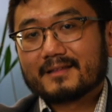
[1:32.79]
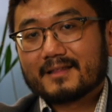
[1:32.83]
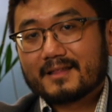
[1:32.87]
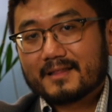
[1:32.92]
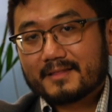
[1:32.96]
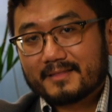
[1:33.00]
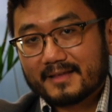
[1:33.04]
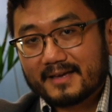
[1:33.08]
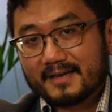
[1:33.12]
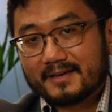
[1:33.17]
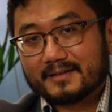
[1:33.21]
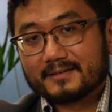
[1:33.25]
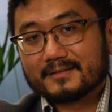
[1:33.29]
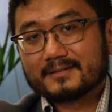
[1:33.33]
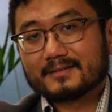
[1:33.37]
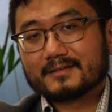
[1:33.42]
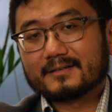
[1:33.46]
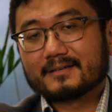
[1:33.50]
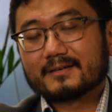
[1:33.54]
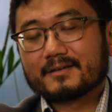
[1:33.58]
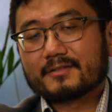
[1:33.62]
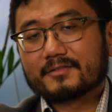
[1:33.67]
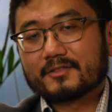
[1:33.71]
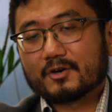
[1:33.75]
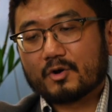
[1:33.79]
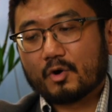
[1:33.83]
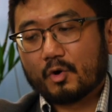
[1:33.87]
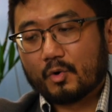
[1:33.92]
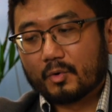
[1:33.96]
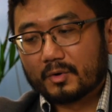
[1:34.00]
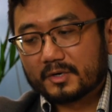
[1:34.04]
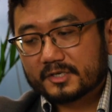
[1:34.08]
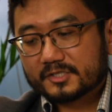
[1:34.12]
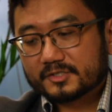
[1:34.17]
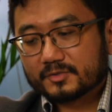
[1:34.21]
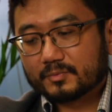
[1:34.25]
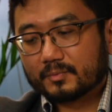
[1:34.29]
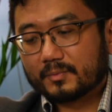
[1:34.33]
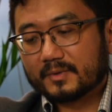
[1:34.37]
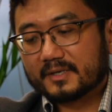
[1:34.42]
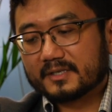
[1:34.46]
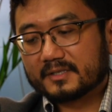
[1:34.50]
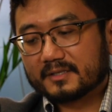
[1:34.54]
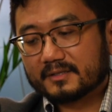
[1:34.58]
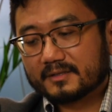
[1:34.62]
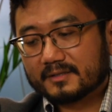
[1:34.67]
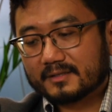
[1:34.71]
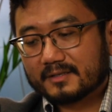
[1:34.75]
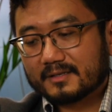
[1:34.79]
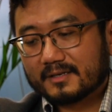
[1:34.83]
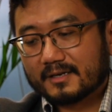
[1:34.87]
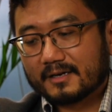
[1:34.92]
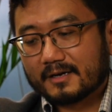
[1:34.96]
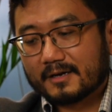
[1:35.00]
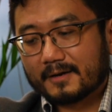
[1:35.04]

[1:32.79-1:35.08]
then the horse will